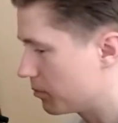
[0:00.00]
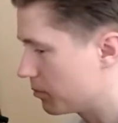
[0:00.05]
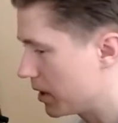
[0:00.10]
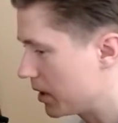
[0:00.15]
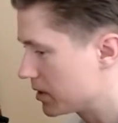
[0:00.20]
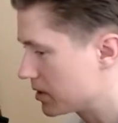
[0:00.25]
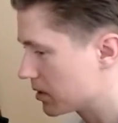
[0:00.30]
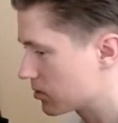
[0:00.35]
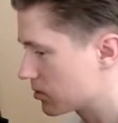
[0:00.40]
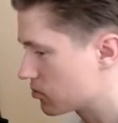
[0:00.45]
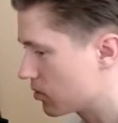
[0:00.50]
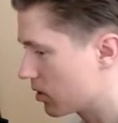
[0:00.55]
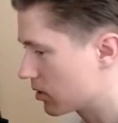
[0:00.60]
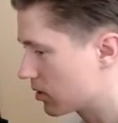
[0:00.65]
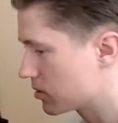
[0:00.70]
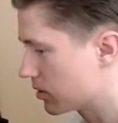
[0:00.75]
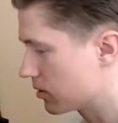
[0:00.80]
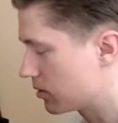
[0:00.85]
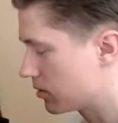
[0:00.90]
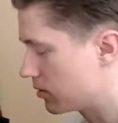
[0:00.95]
basic
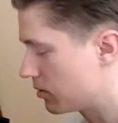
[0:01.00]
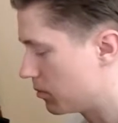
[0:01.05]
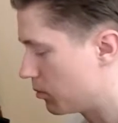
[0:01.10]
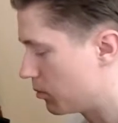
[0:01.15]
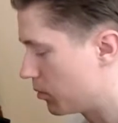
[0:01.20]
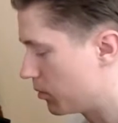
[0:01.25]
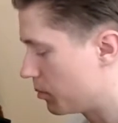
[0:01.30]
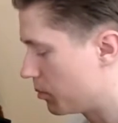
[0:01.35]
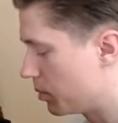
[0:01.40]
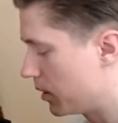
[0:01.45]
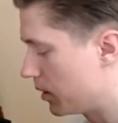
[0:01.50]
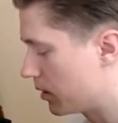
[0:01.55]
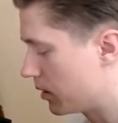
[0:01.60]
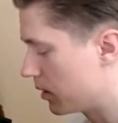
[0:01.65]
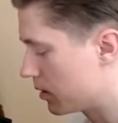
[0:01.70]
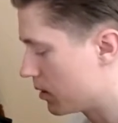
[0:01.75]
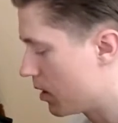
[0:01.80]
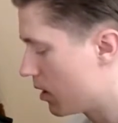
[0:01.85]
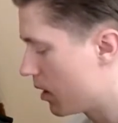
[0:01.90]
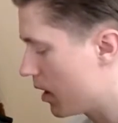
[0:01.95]
structure would be
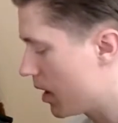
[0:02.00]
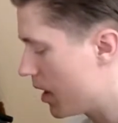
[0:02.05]
that